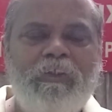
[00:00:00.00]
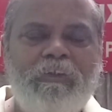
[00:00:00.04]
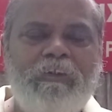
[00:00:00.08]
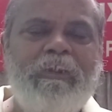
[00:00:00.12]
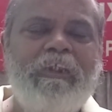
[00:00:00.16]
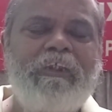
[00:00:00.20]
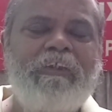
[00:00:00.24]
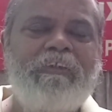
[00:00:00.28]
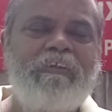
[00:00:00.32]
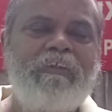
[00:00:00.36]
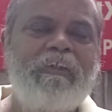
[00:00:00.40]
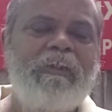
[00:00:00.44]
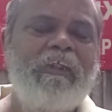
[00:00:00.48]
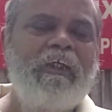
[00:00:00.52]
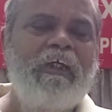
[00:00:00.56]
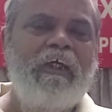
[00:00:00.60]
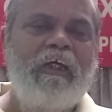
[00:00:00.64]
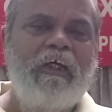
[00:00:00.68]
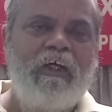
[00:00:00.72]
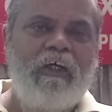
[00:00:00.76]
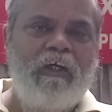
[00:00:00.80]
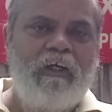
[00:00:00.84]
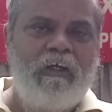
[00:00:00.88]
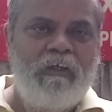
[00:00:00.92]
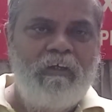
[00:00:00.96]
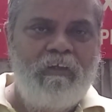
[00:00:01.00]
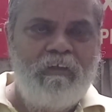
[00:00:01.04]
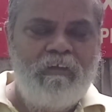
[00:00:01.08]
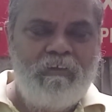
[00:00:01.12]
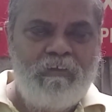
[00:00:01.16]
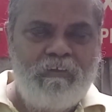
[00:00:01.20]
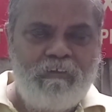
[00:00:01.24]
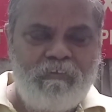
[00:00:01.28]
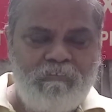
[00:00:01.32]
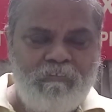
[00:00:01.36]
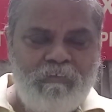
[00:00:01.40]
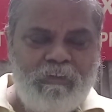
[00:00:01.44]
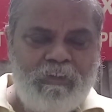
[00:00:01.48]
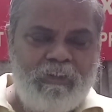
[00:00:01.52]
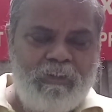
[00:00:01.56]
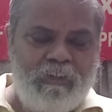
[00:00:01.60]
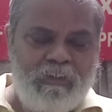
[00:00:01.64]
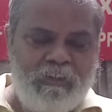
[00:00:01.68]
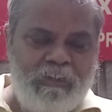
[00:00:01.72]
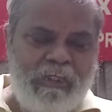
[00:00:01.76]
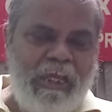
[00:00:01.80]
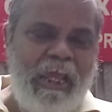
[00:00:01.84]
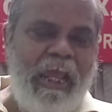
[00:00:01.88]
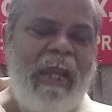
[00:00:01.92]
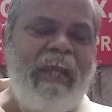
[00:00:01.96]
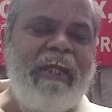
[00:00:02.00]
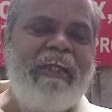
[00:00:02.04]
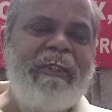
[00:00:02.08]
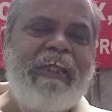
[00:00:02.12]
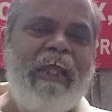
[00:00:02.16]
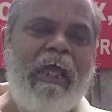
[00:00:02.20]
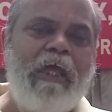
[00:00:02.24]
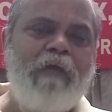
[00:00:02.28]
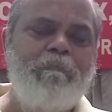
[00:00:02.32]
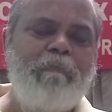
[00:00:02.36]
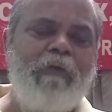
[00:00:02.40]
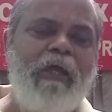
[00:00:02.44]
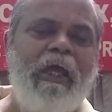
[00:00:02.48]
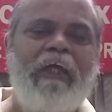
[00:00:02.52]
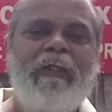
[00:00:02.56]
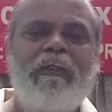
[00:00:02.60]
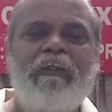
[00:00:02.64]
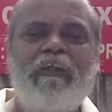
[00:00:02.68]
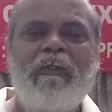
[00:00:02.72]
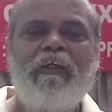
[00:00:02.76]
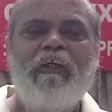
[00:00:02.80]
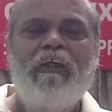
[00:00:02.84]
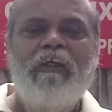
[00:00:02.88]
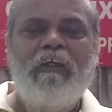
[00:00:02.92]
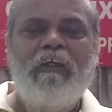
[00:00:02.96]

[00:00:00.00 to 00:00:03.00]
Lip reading: this n-type and